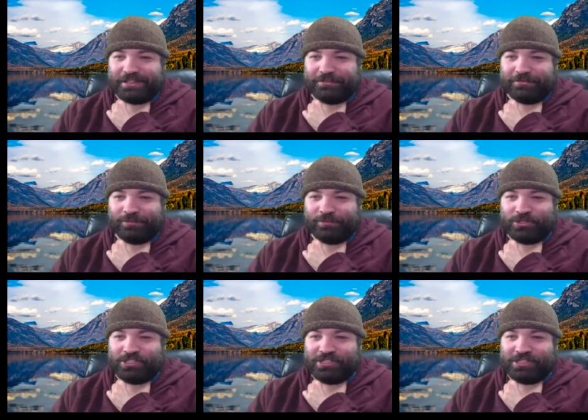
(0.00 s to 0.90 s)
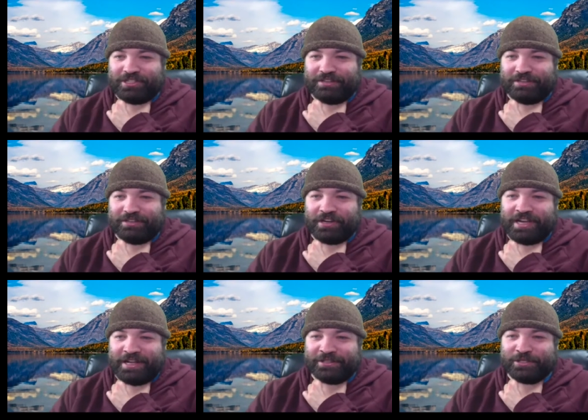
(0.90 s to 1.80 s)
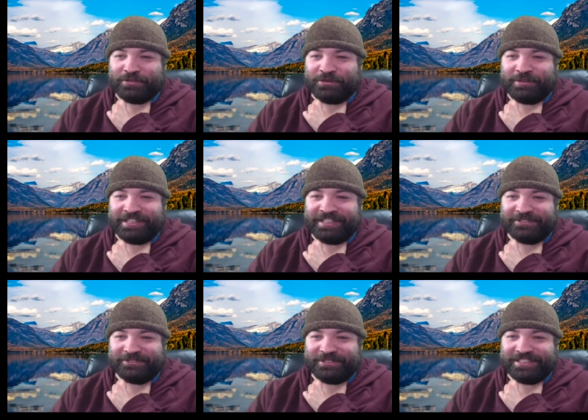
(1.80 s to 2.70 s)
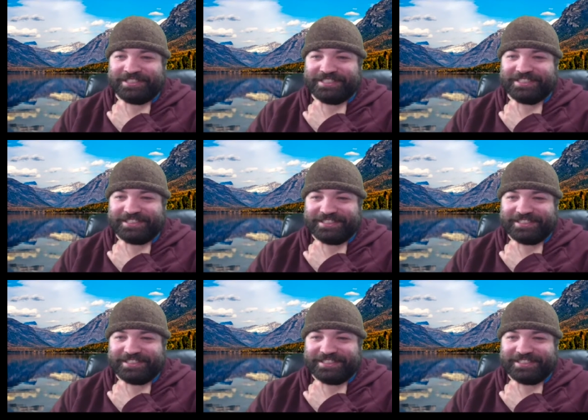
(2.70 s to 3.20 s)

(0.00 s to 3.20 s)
Love kombucha. 4 gallons fermenting at once.